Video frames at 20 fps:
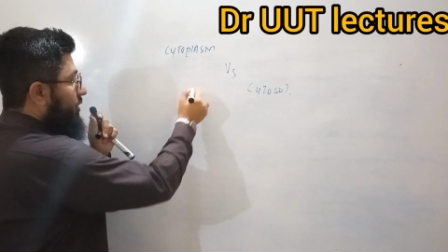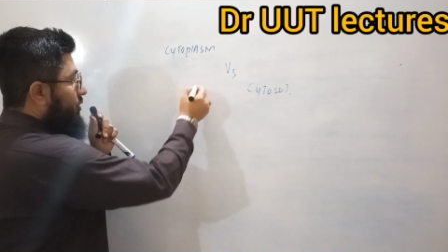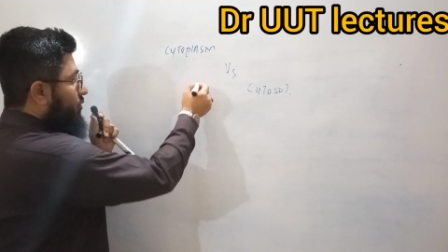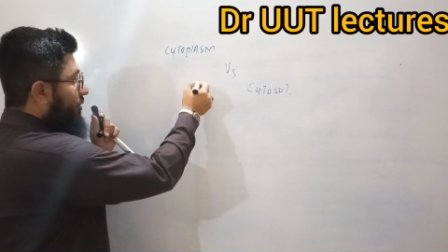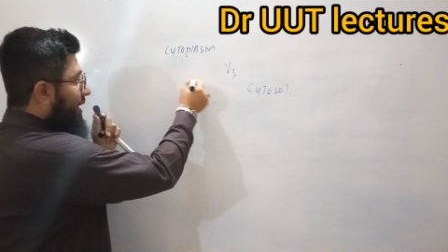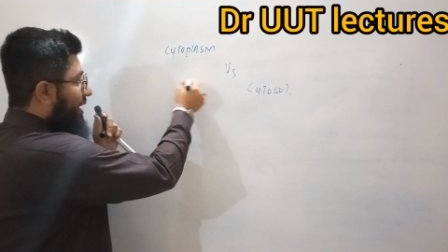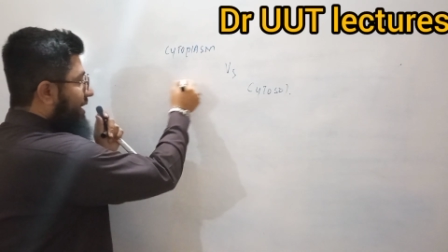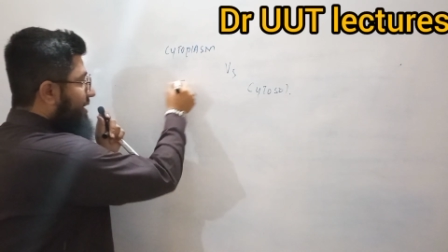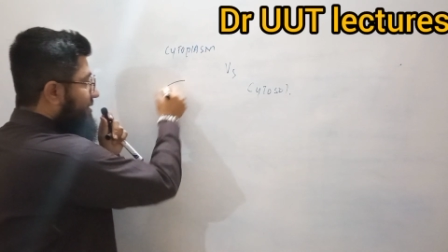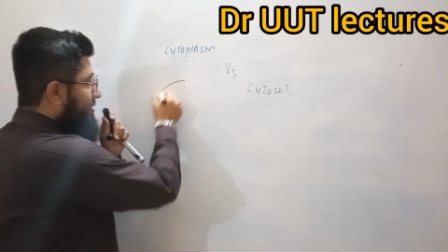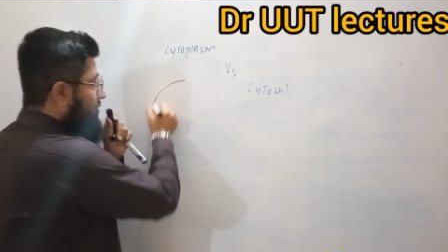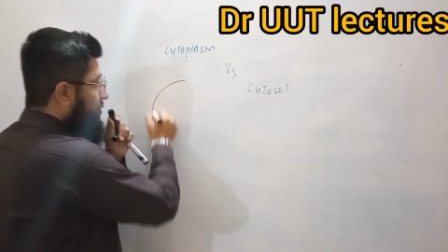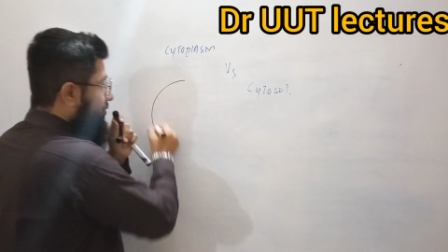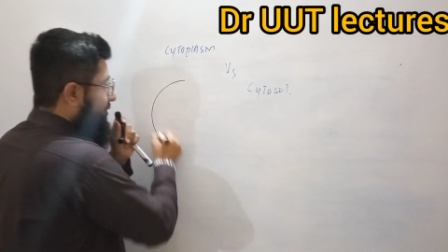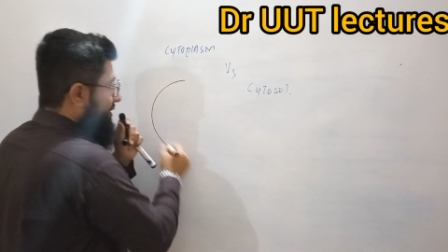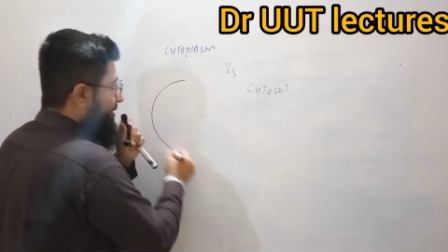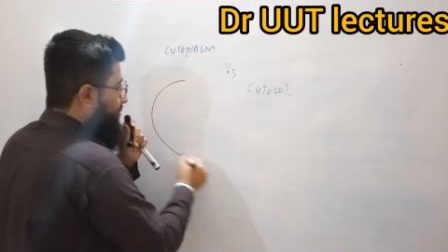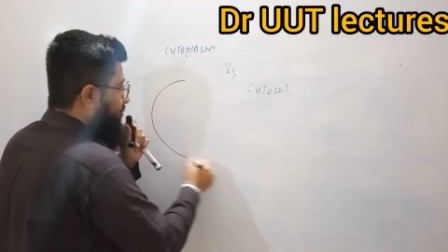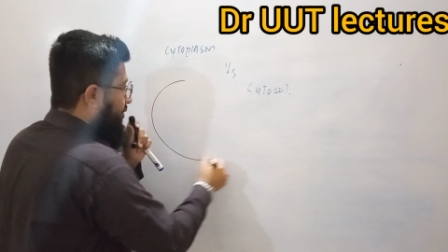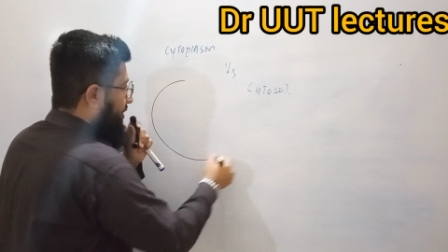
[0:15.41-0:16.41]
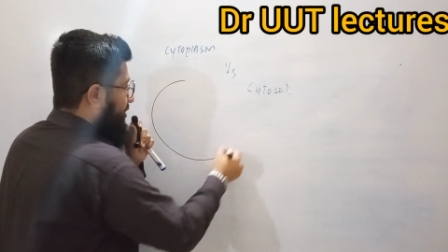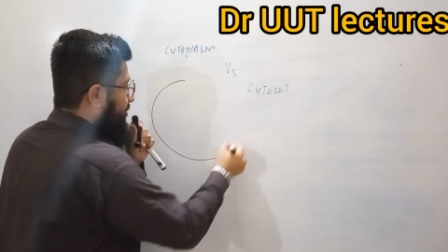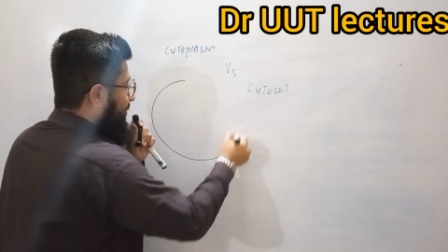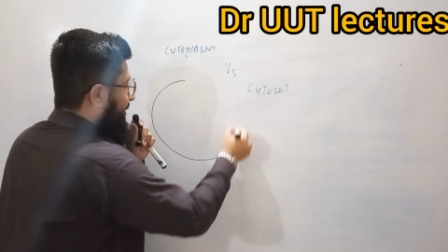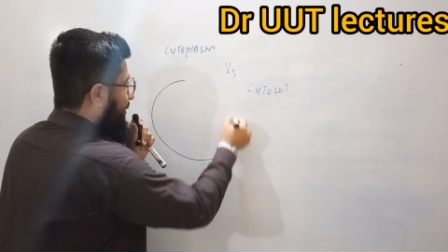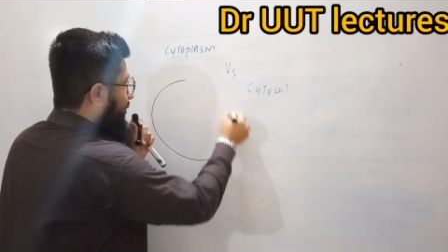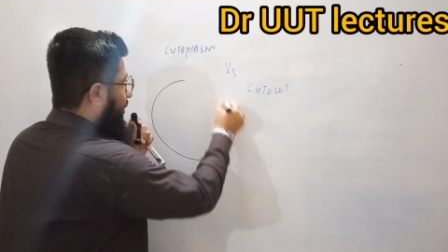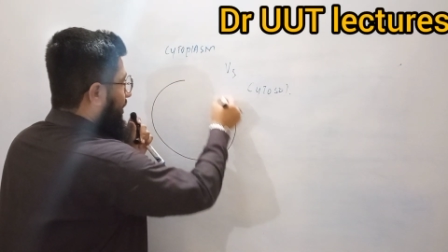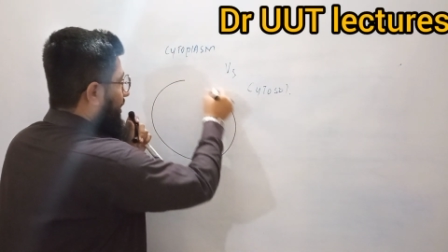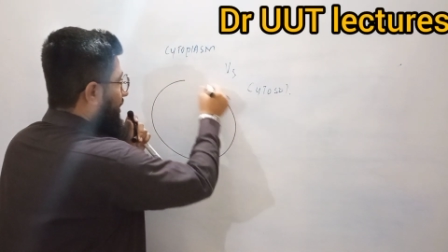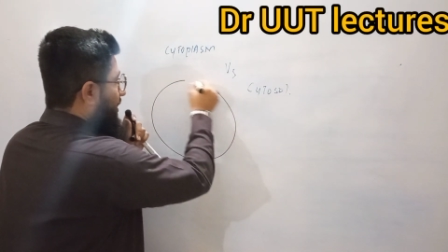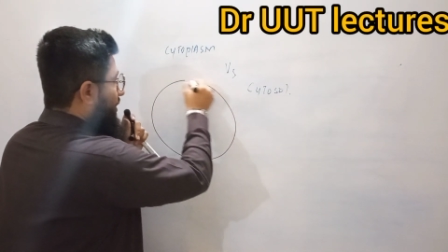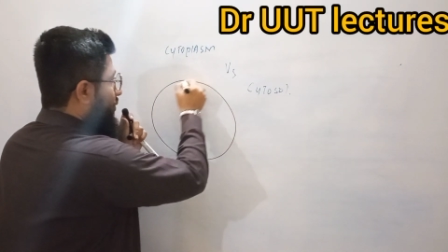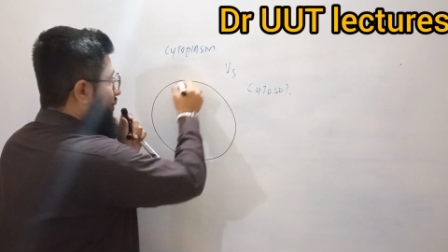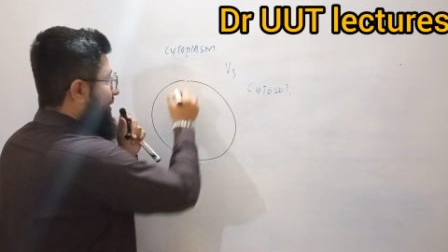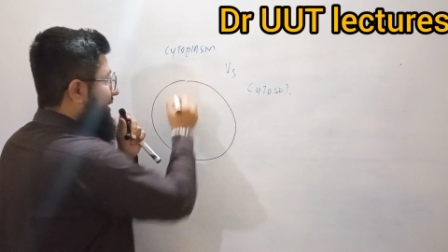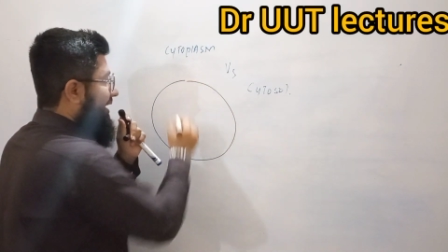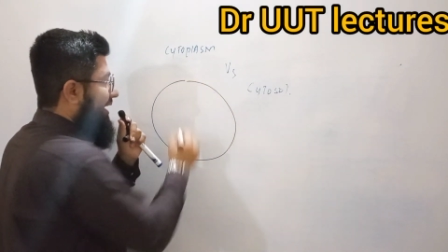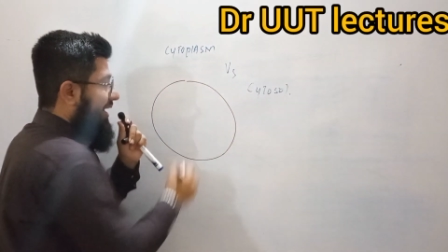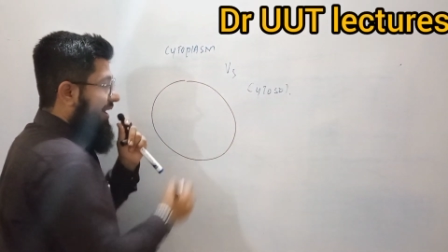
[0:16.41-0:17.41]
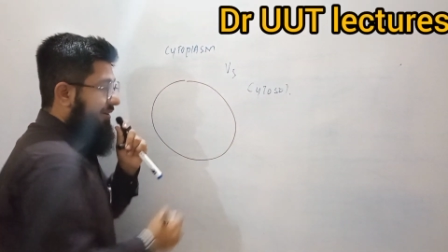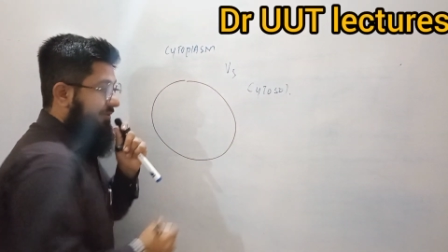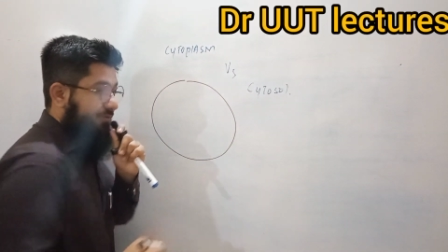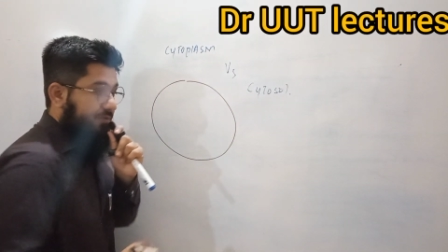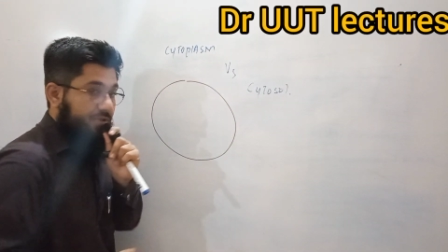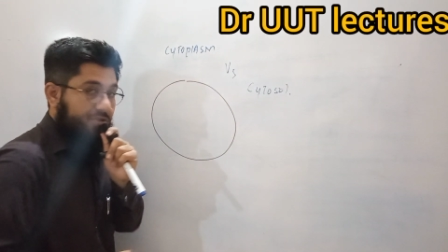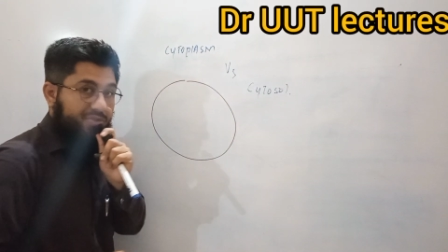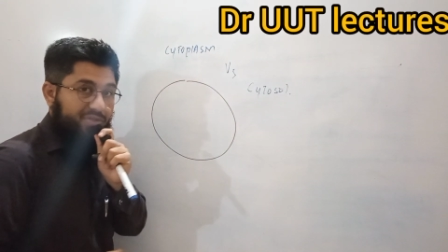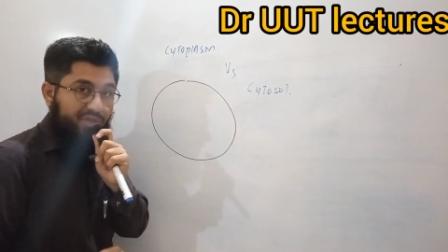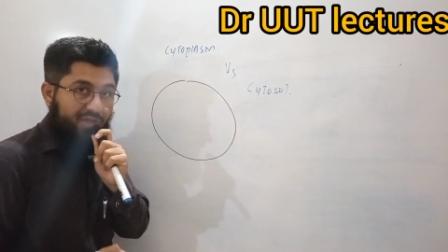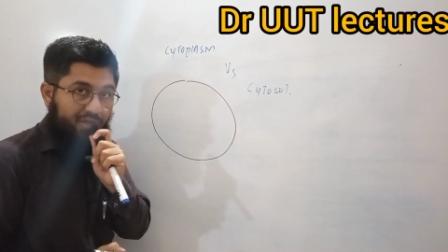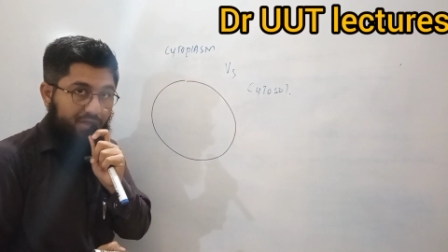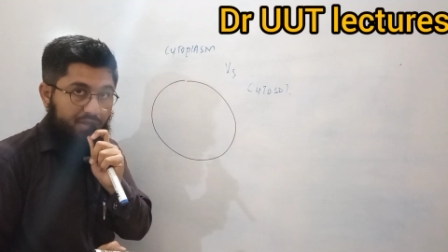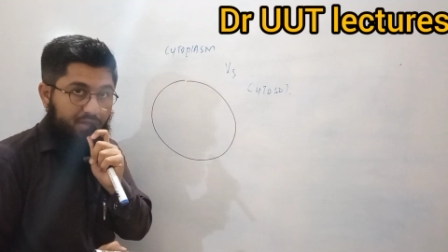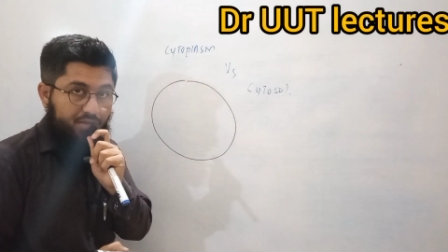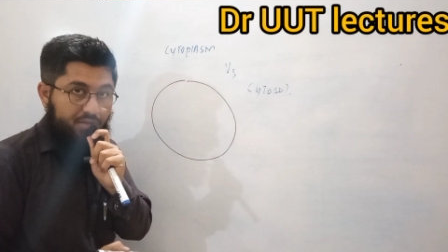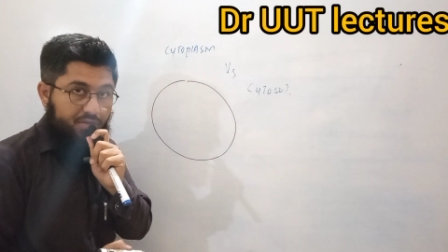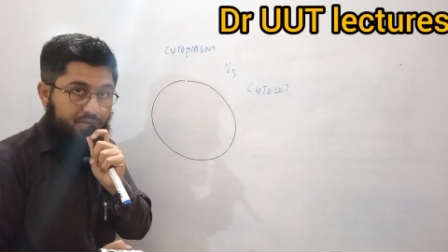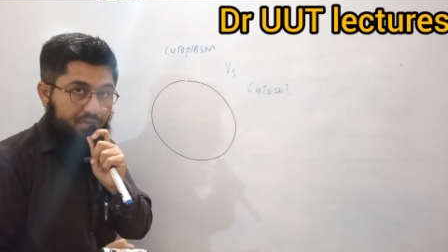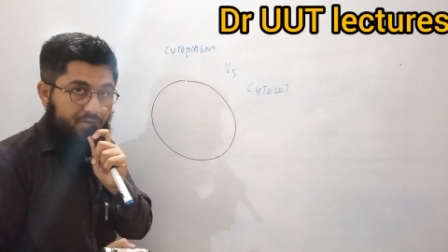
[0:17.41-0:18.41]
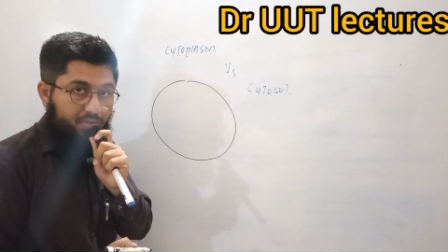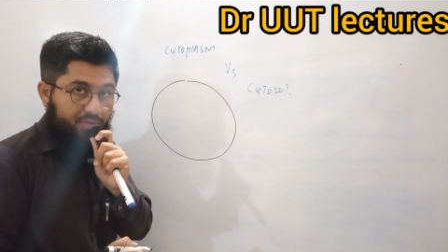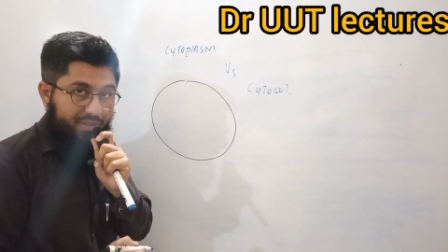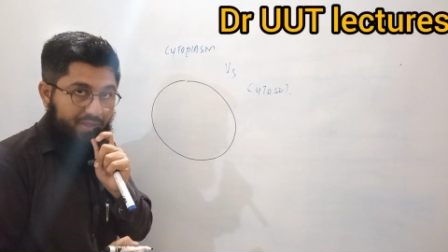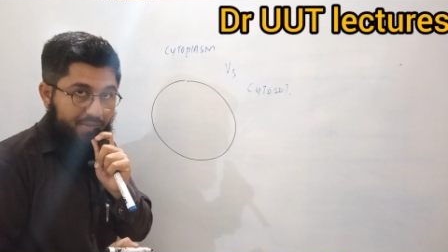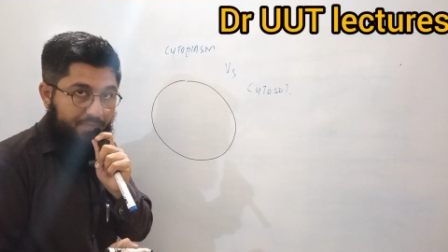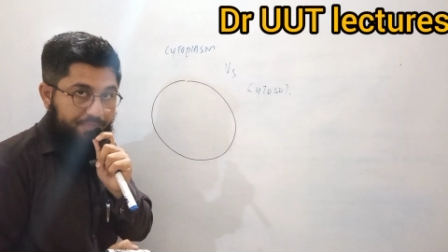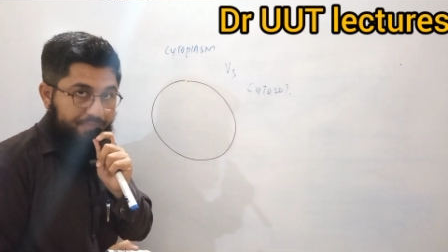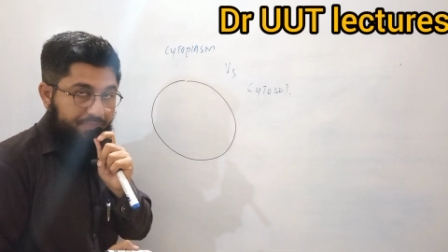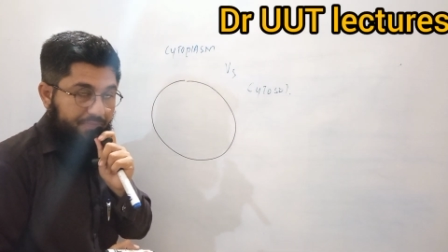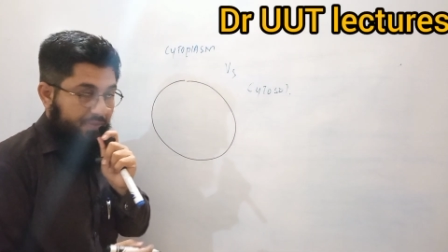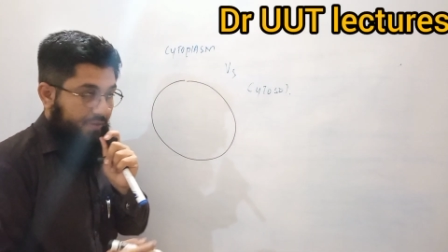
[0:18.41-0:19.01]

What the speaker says: You guys know this point very well. We have a cell, okay?